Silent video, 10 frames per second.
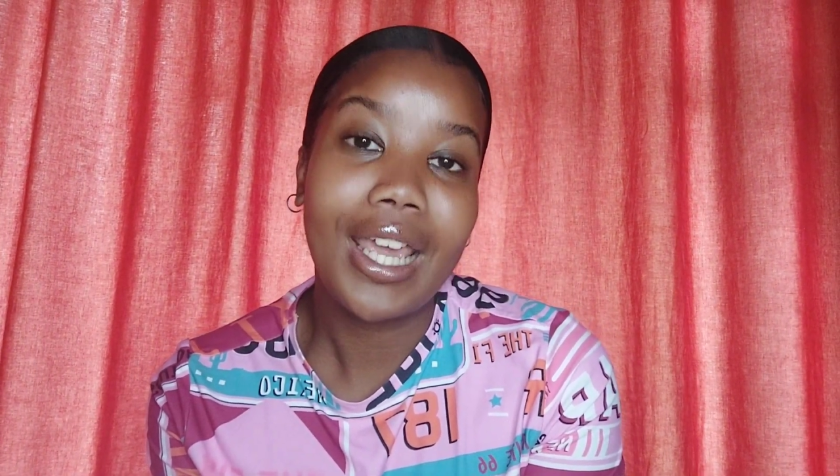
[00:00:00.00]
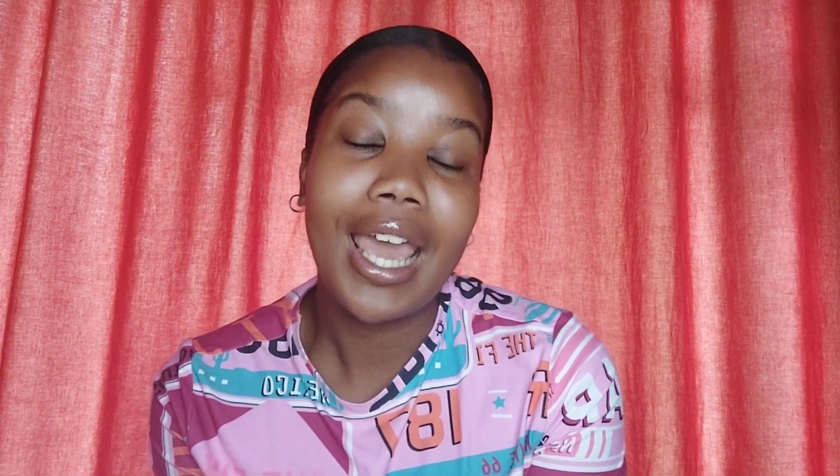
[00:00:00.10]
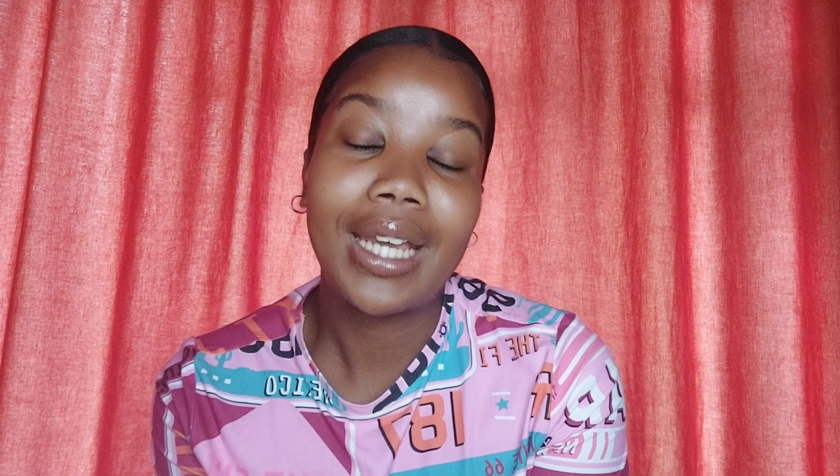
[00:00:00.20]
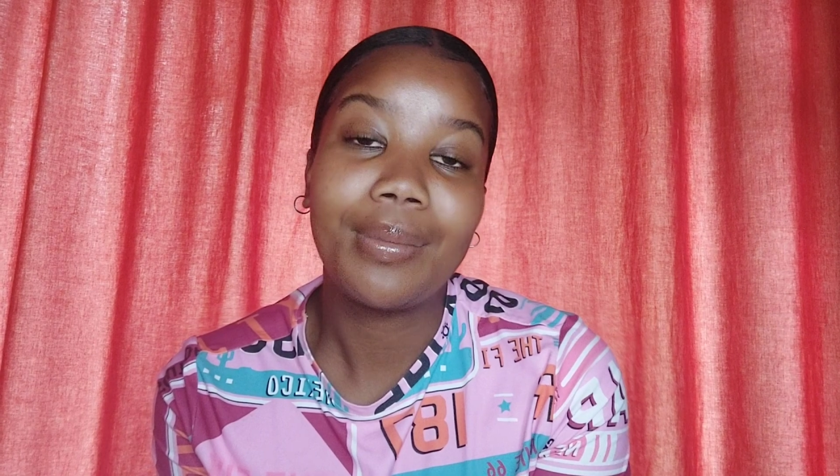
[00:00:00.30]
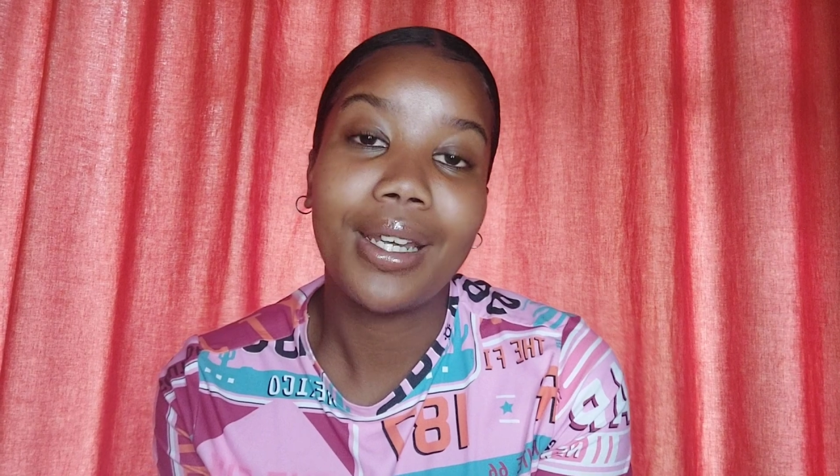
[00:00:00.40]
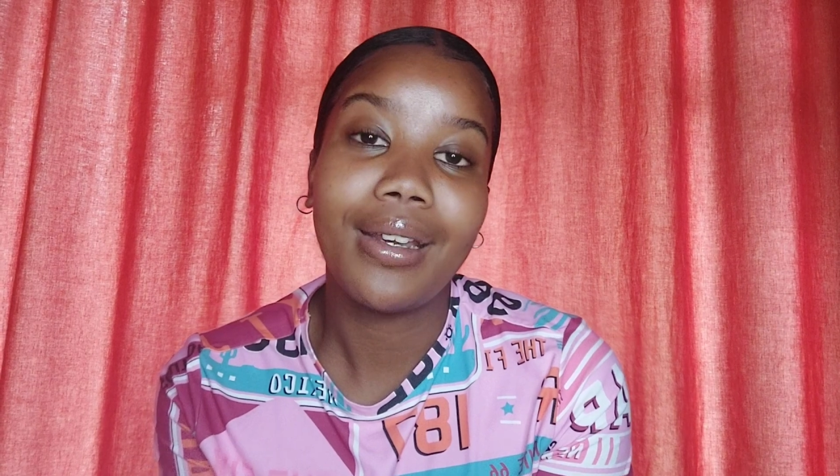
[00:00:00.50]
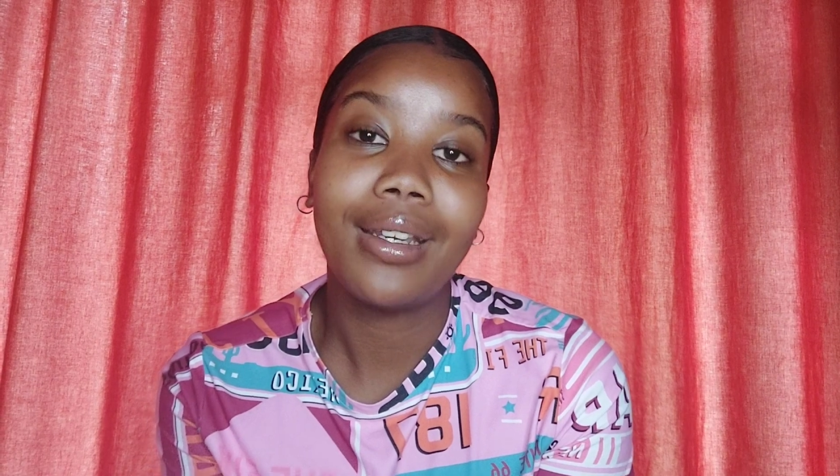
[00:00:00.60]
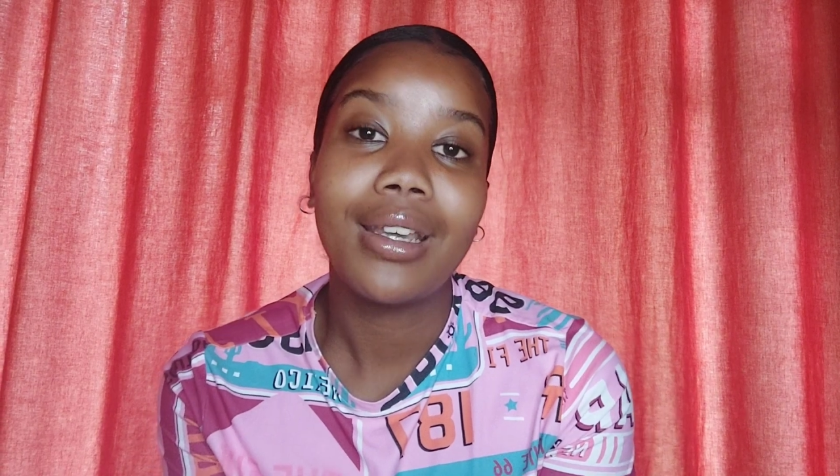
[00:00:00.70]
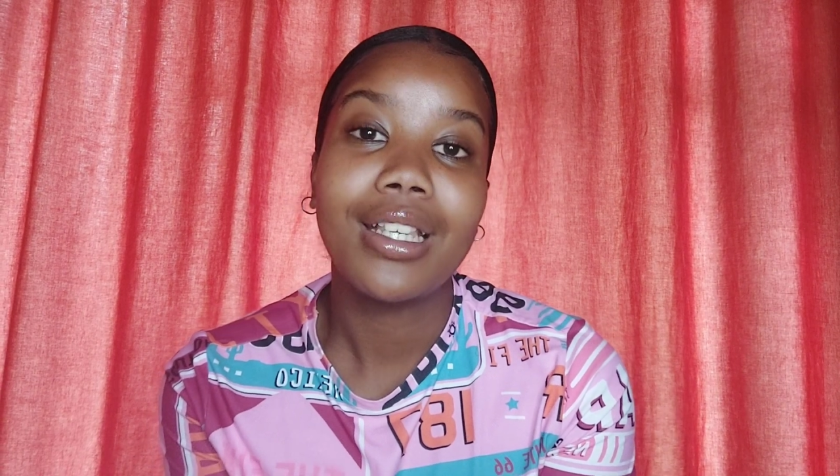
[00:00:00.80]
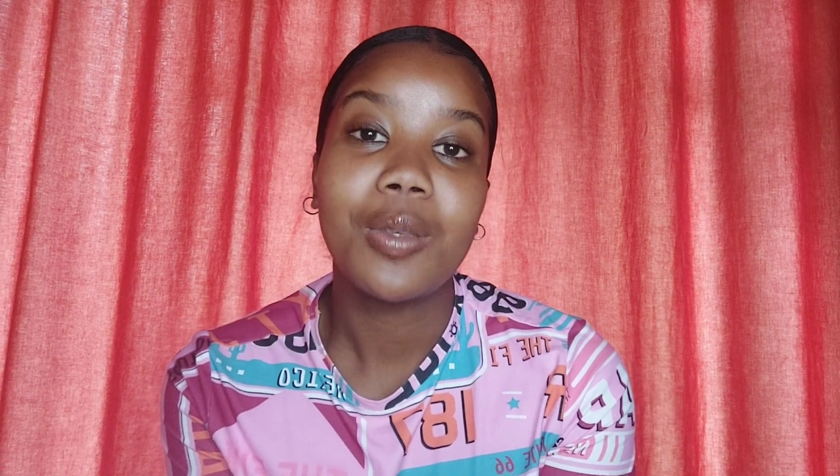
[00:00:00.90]
handmade
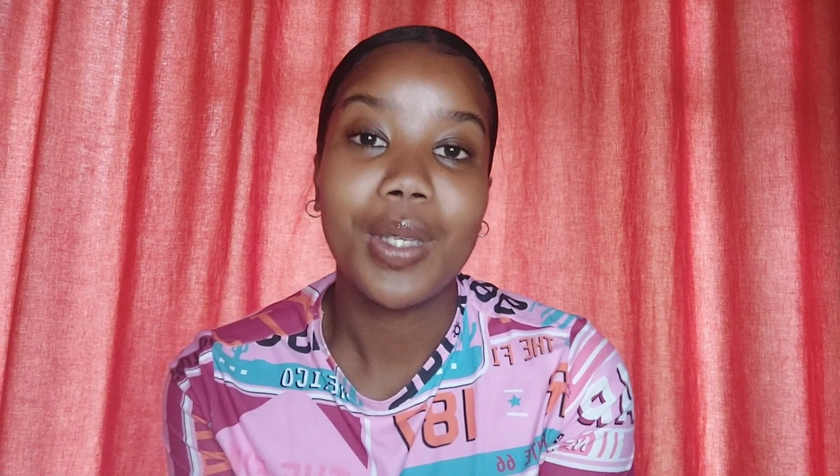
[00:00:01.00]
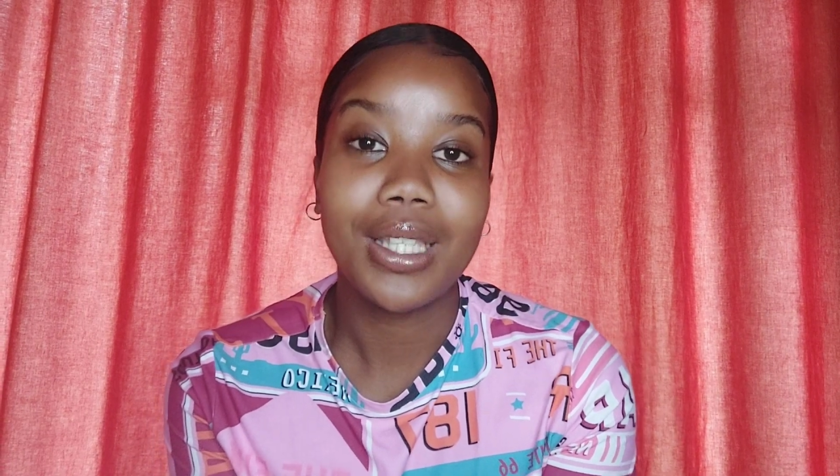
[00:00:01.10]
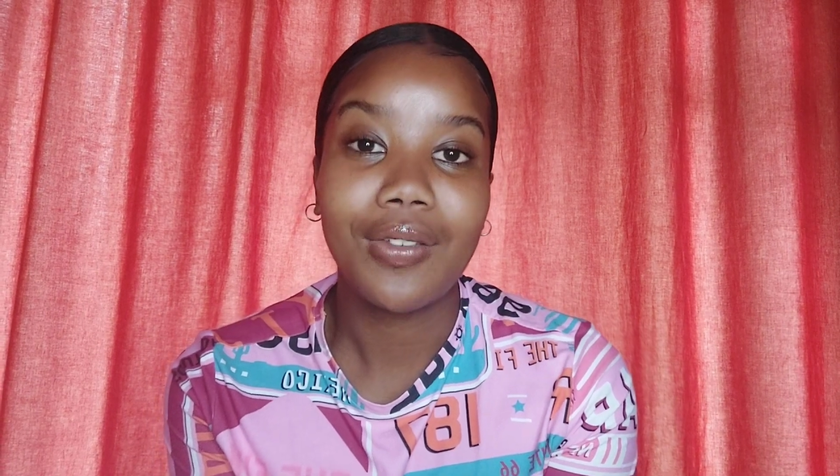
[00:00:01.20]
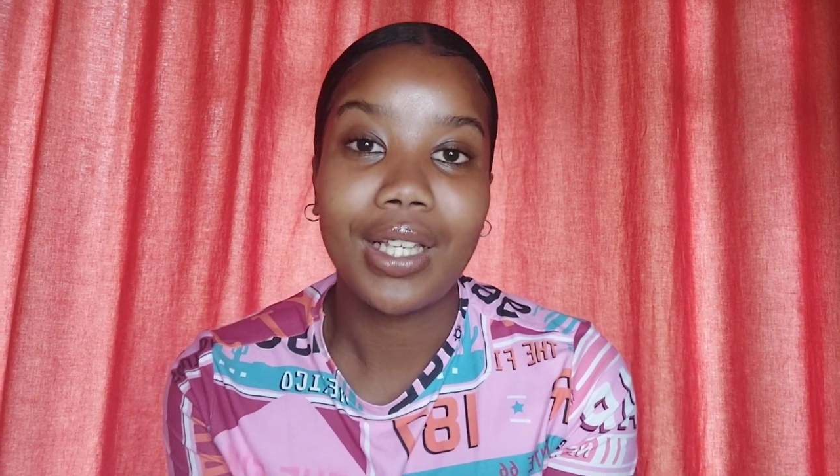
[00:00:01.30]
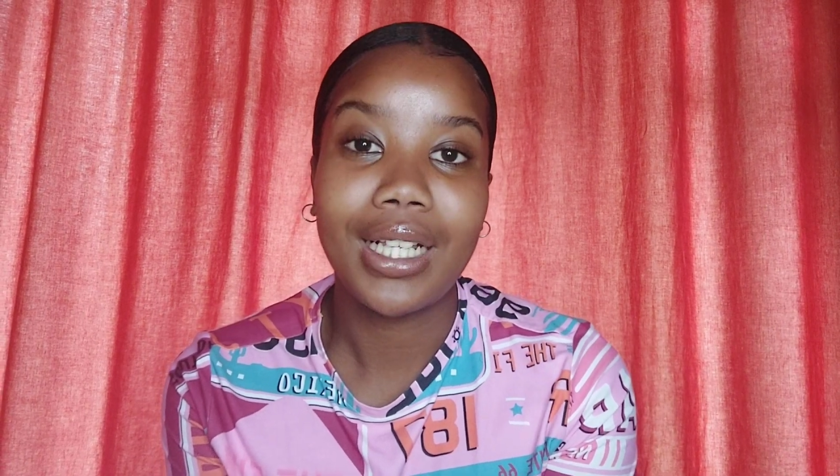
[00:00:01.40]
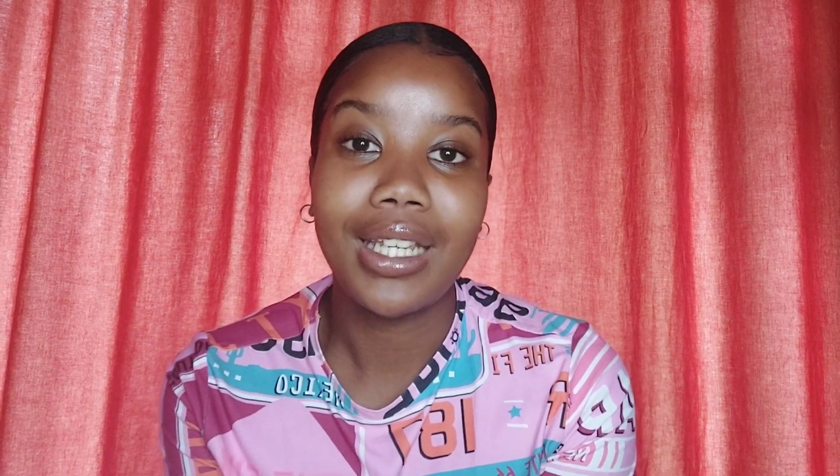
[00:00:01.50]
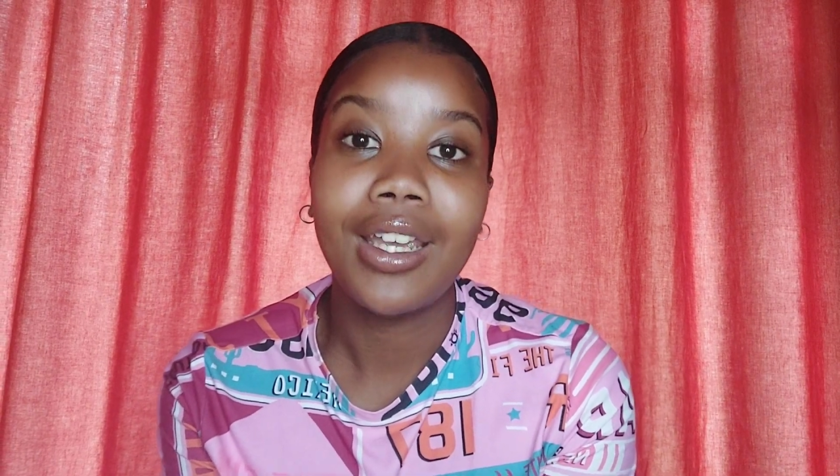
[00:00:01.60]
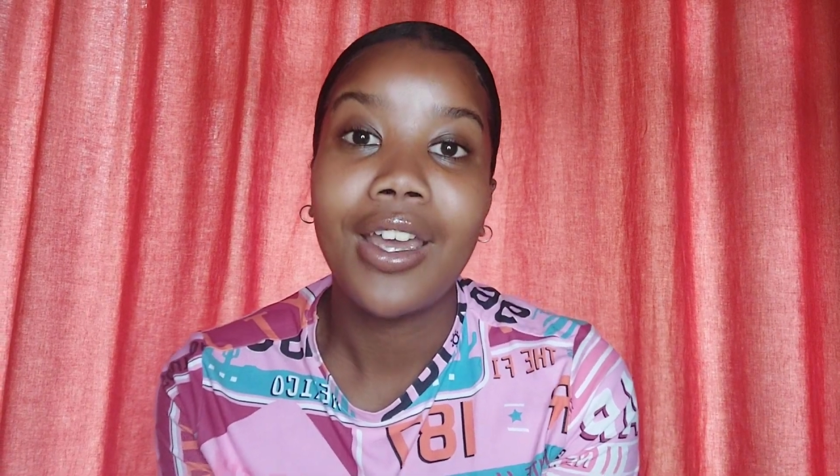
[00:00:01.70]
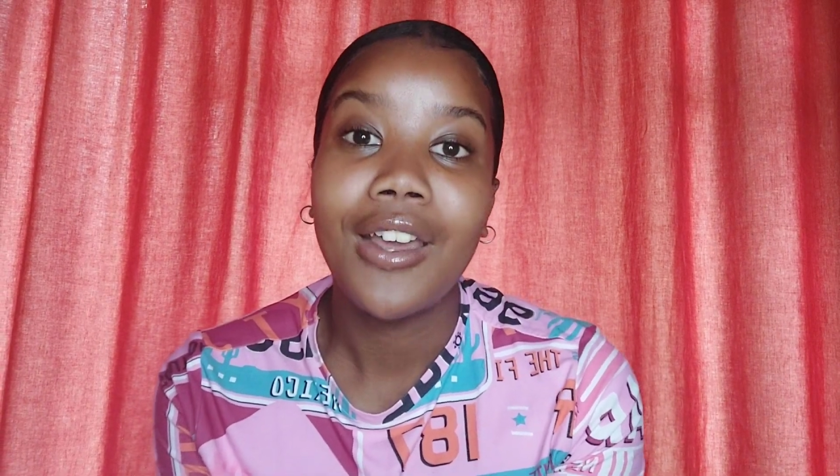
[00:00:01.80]
specifically